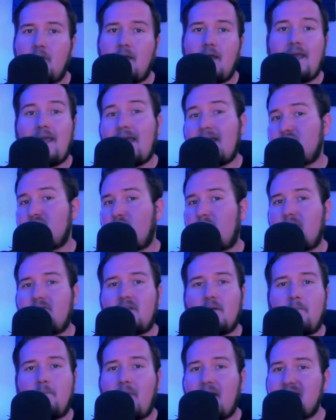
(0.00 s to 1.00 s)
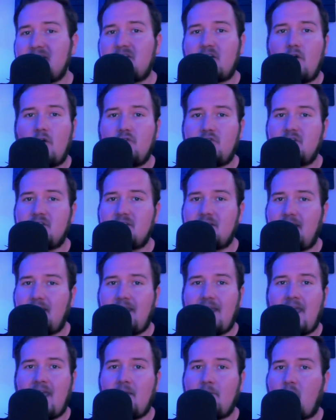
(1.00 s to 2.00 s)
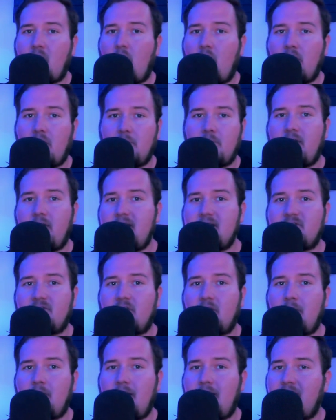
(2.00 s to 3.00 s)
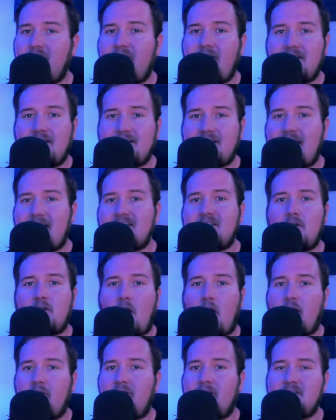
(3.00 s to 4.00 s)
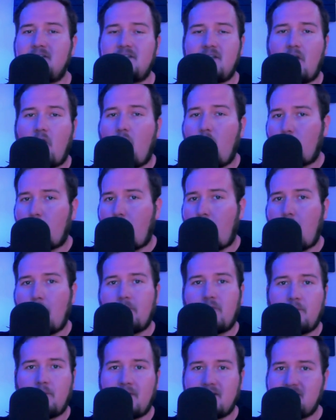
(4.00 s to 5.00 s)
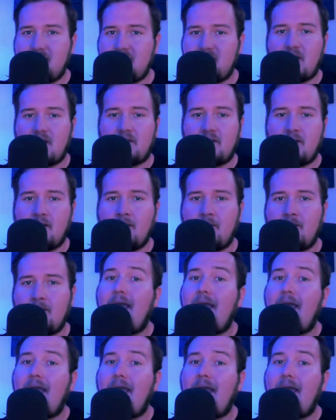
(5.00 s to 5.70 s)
He has one of the best coaches in the game calling plays for him in a fantastic offense that all complements each other.